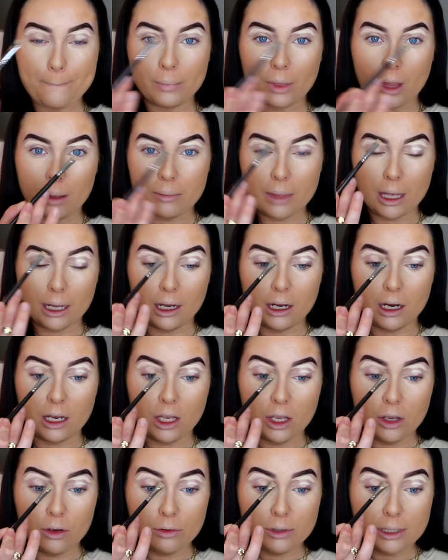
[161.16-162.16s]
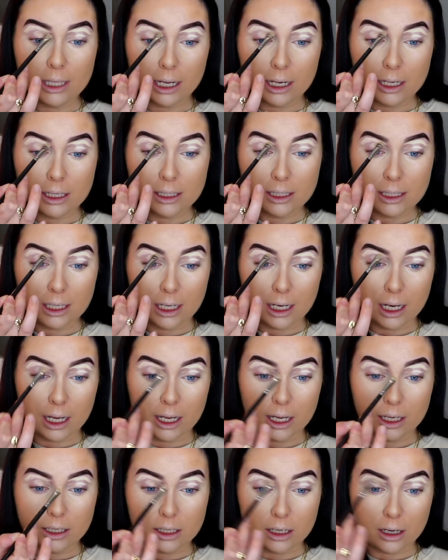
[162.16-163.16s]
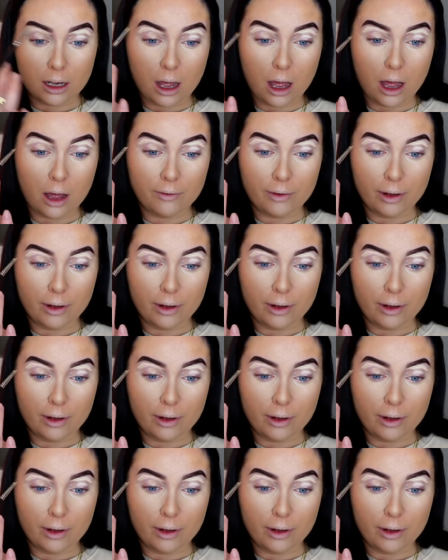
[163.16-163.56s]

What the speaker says: I'm then going to use that concealer to carve